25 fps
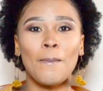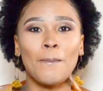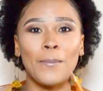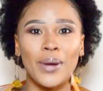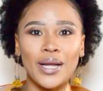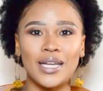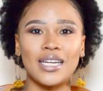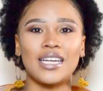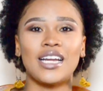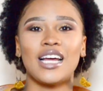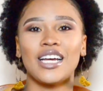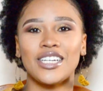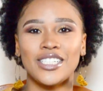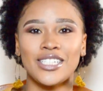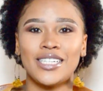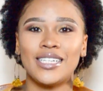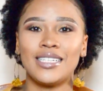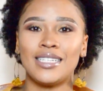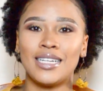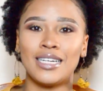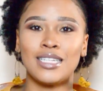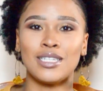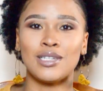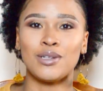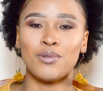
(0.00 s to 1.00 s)
But it actually
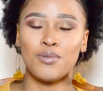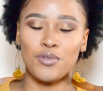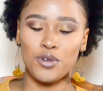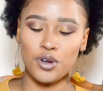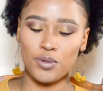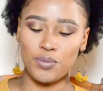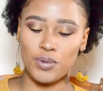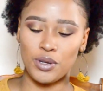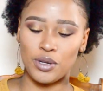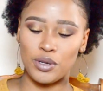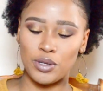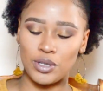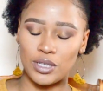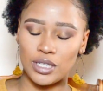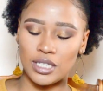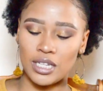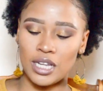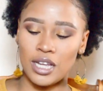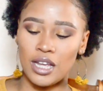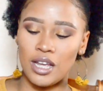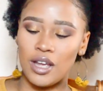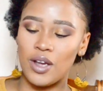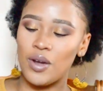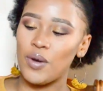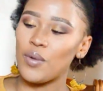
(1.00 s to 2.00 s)
doesn't work because
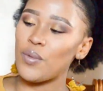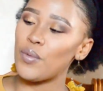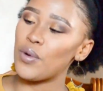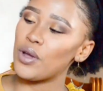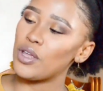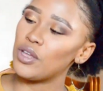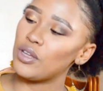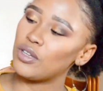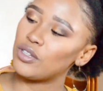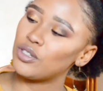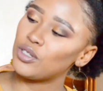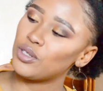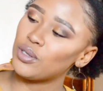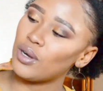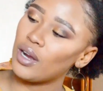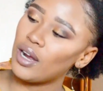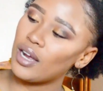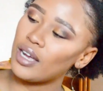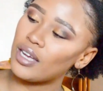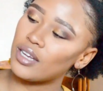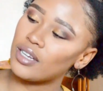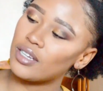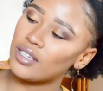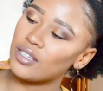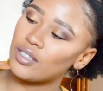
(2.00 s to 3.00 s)
when you
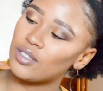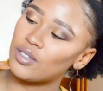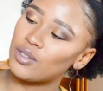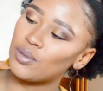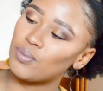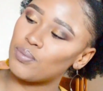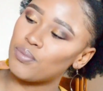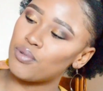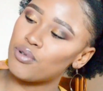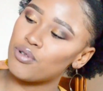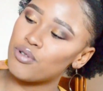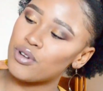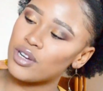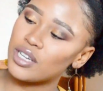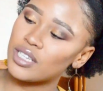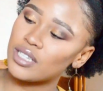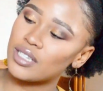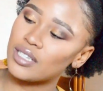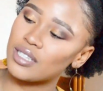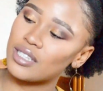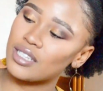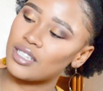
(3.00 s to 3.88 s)
try to press